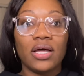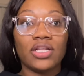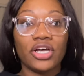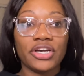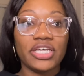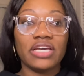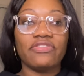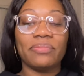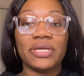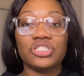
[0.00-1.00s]
learning
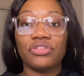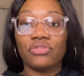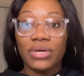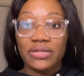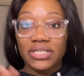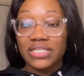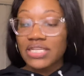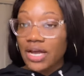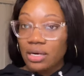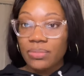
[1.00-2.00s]
information throughout the
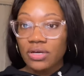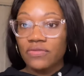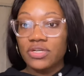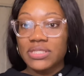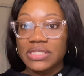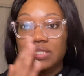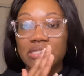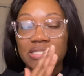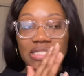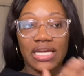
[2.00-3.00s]
entire book versus
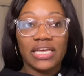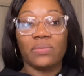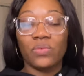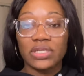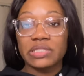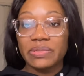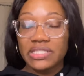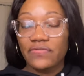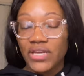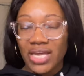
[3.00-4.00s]
staying in one
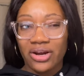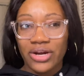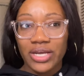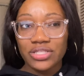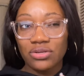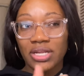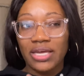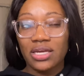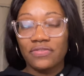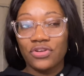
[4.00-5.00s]
specific area. So
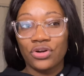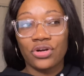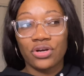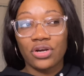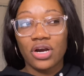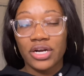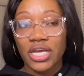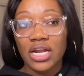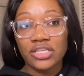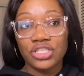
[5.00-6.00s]
like if you're
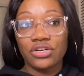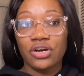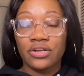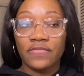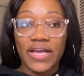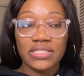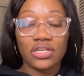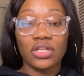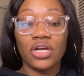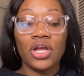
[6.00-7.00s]
cardiology or
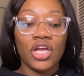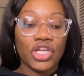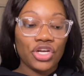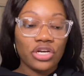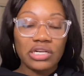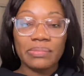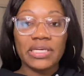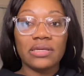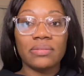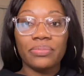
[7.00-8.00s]
cardiovascular, you're going to
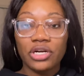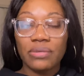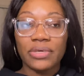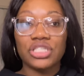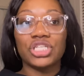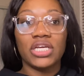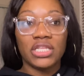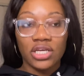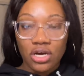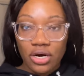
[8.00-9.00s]
be pretty much in
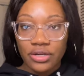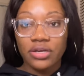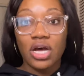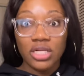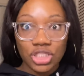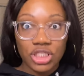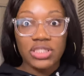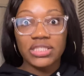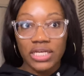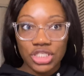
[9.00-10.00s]
the cardiology
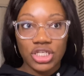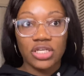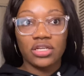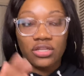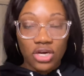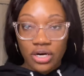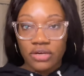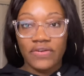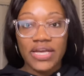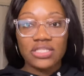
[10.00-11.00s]
section in the
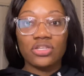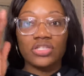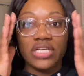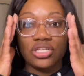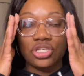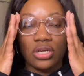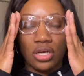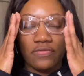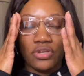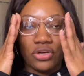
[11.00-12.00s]
cardiovascular section
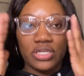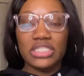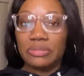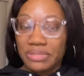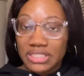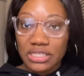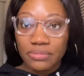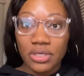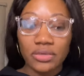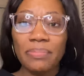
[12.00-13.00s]
of your CPT
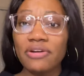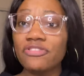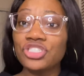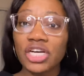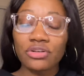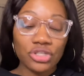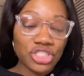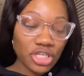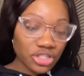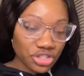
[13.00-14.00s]
book. But for general
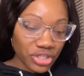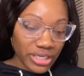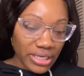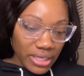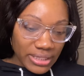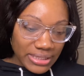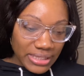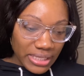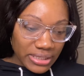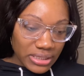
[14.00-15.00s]
surgery, it
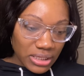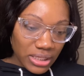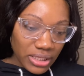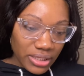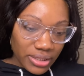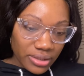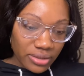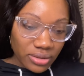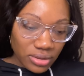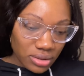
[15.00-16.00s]
says
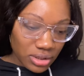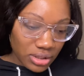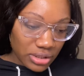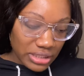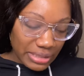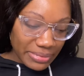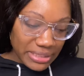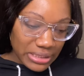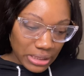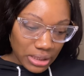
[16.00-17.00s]
here, uh, let me
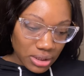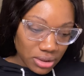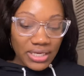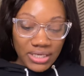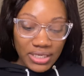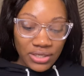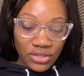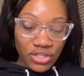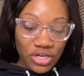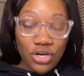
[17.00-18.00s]
see. In
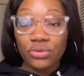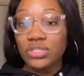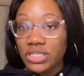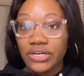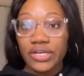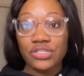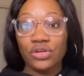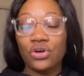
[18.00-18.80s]
the code series or,